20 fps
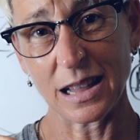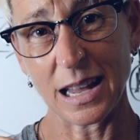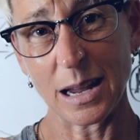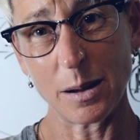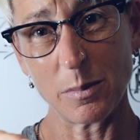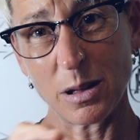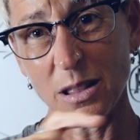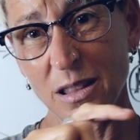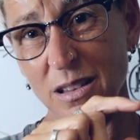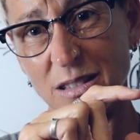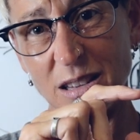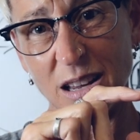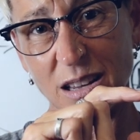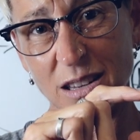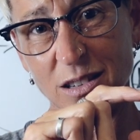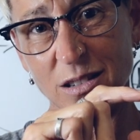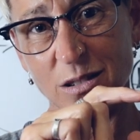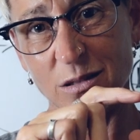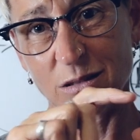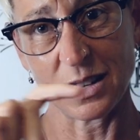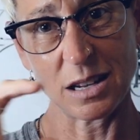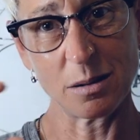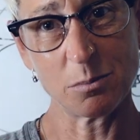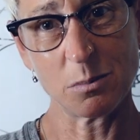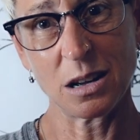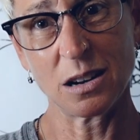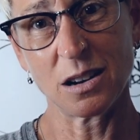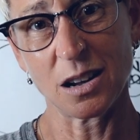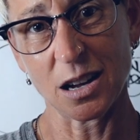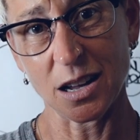label that says creatine
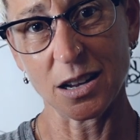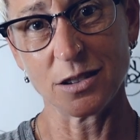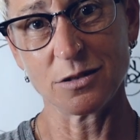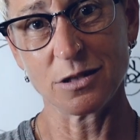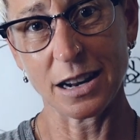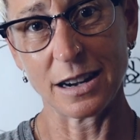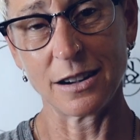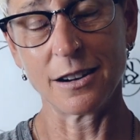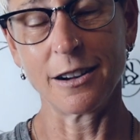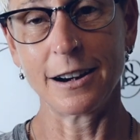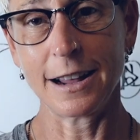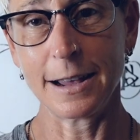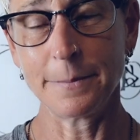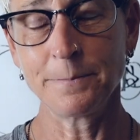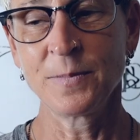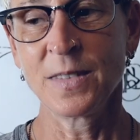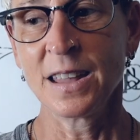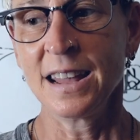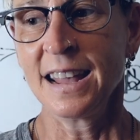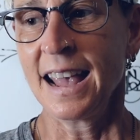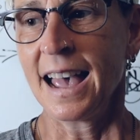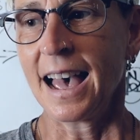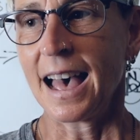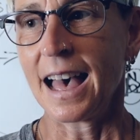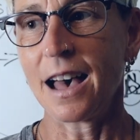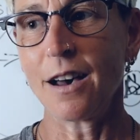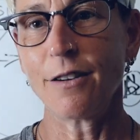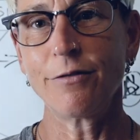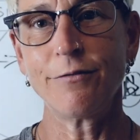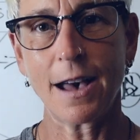monohydrate on it.
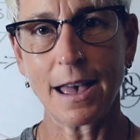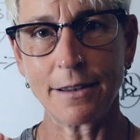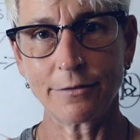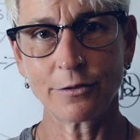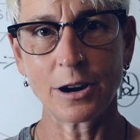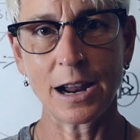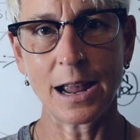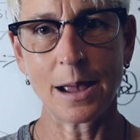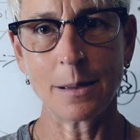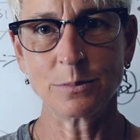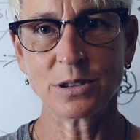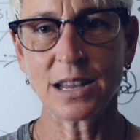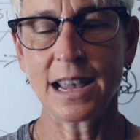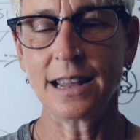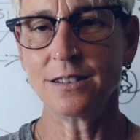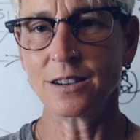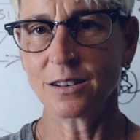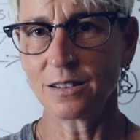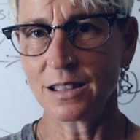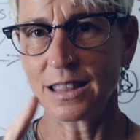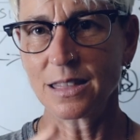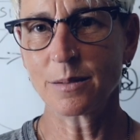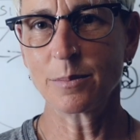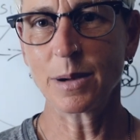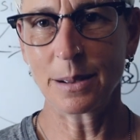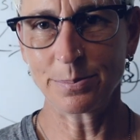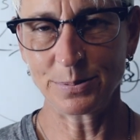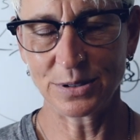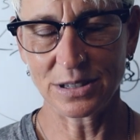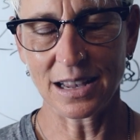Uh, five grams and don't let them
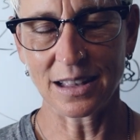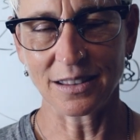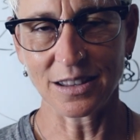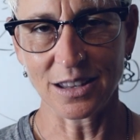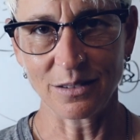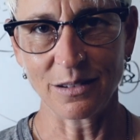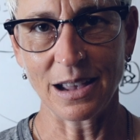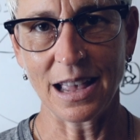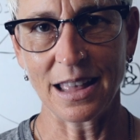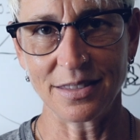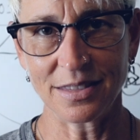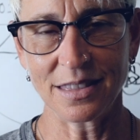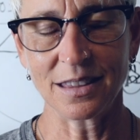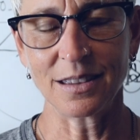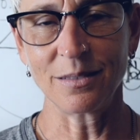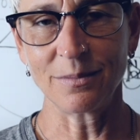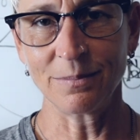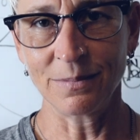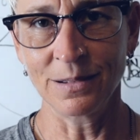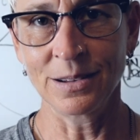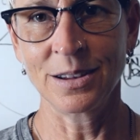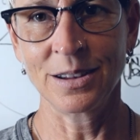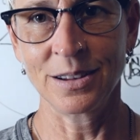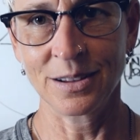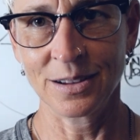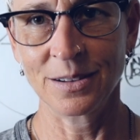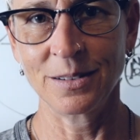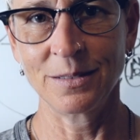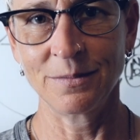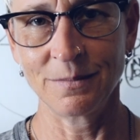upsell you at the
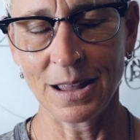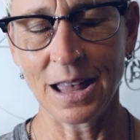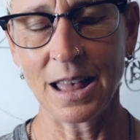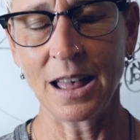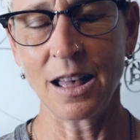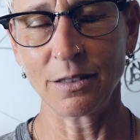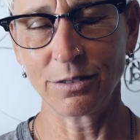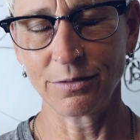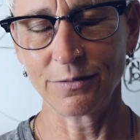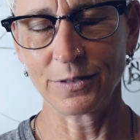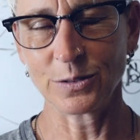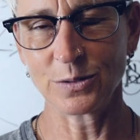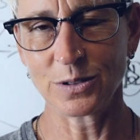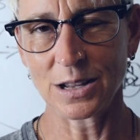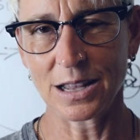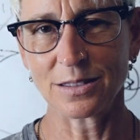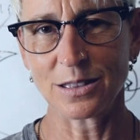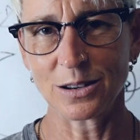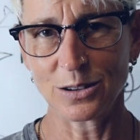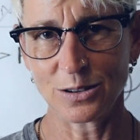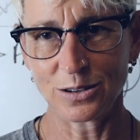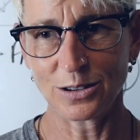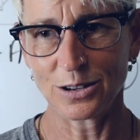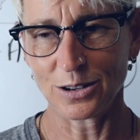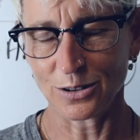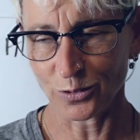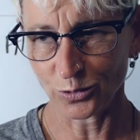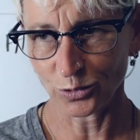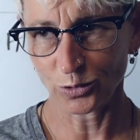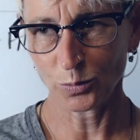health food, at the,
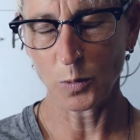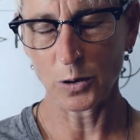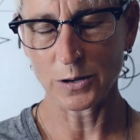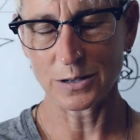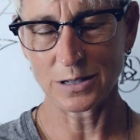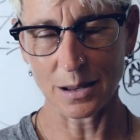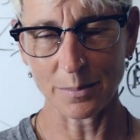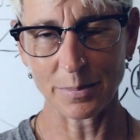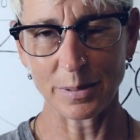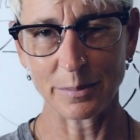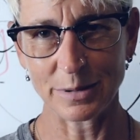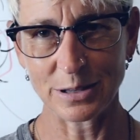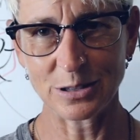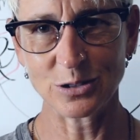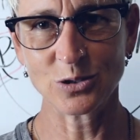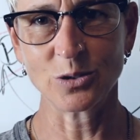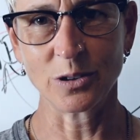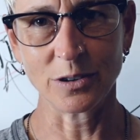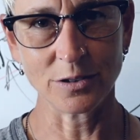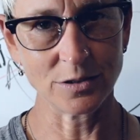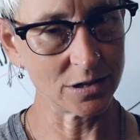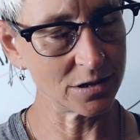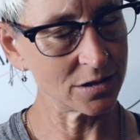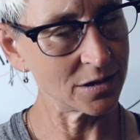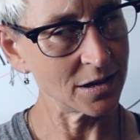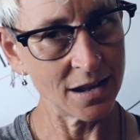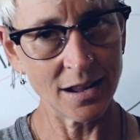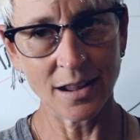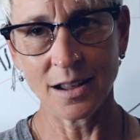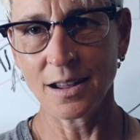you know, sports supplement store.
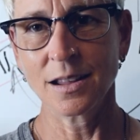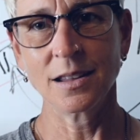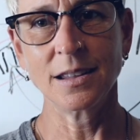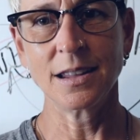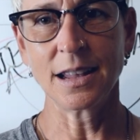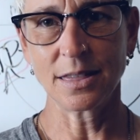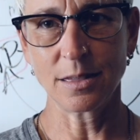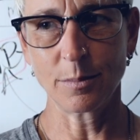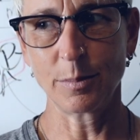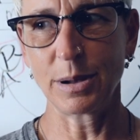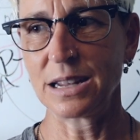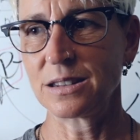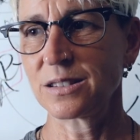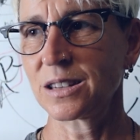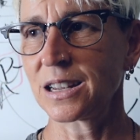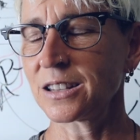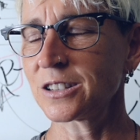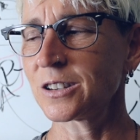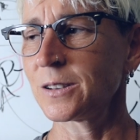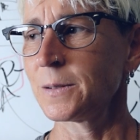Just get the basics.